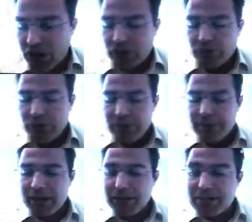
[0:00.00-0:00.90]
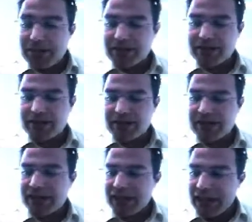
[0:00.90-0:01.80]
So family businesses
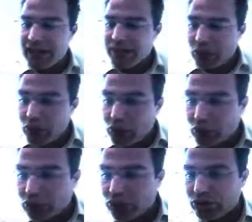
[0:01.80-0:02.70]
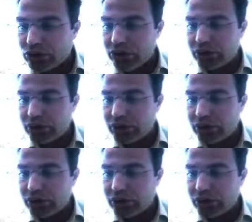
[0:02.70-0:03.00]
that they have good